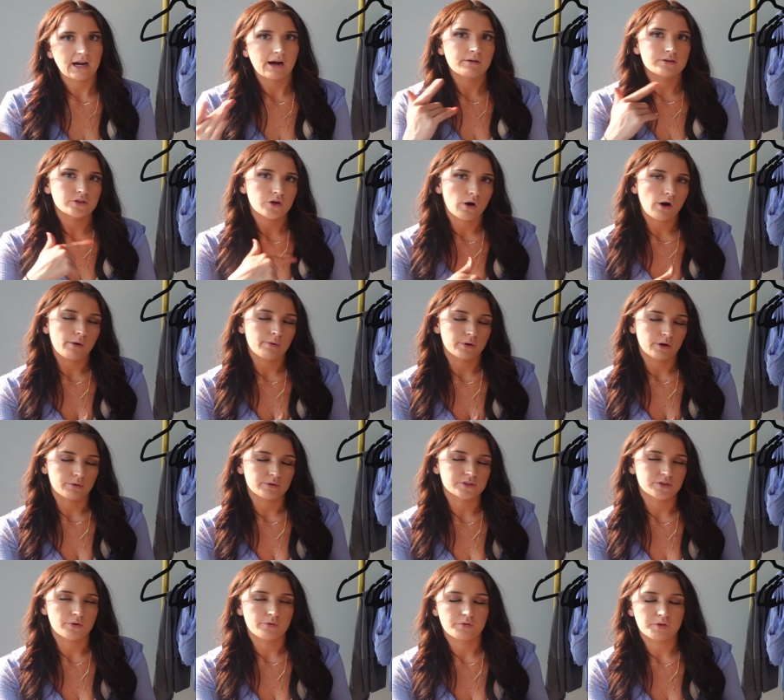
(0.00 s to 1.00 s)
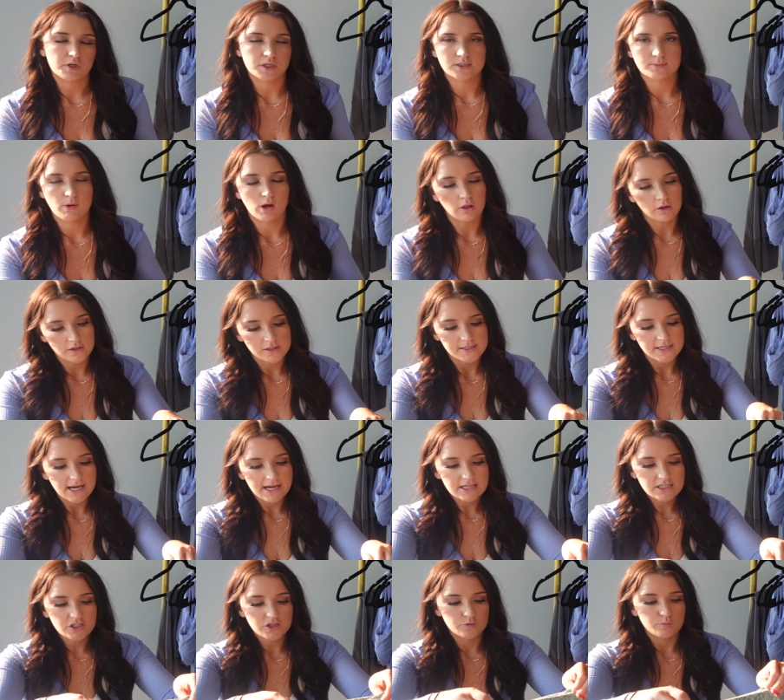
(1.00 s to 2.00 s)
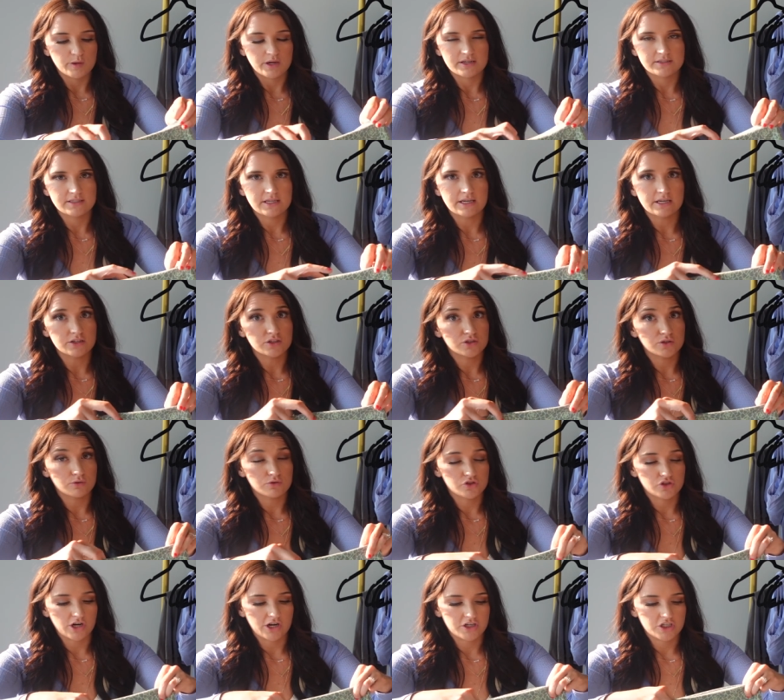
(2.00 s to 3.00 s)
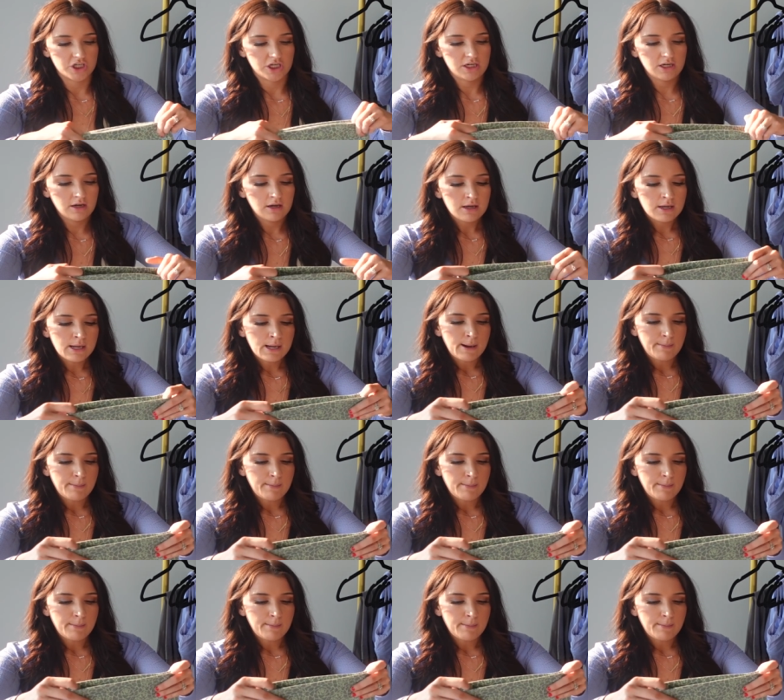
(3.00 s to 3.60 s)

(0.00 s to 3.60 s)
I would always go with your smaller size just because it is so stretchy.